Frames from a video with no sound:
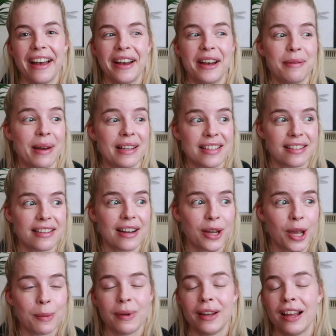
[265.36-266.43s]
Um, as I said,
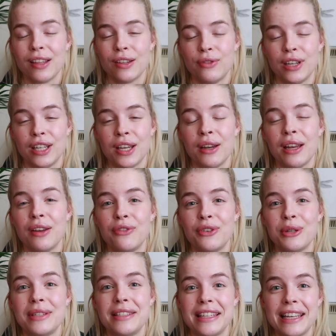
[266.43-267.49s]
I hope you liked this video.
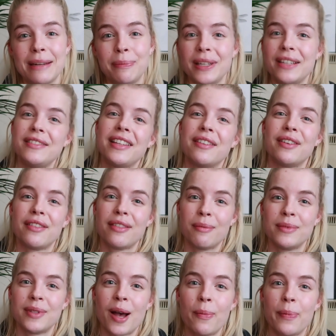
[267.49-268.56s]
If you did, please give it a
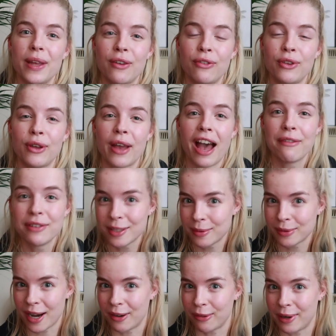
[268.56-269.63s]
thumbs up. If you haven't
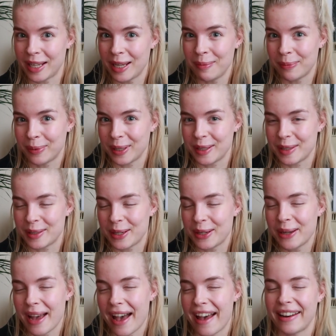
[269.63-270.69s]
subscribed already, please
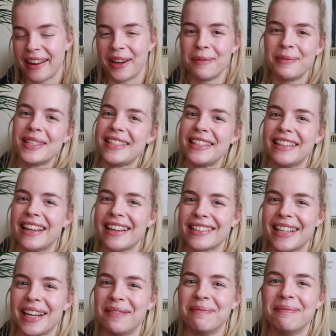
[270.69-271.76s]
do. And I hope to see you
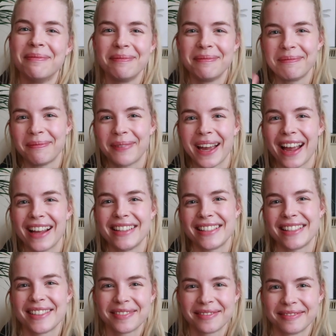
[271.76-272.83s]
next time. Bye
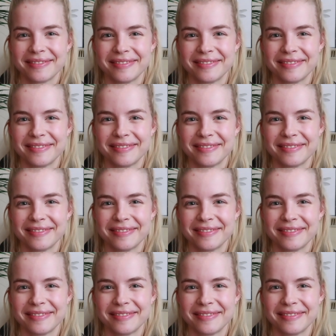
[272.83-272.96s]
guys.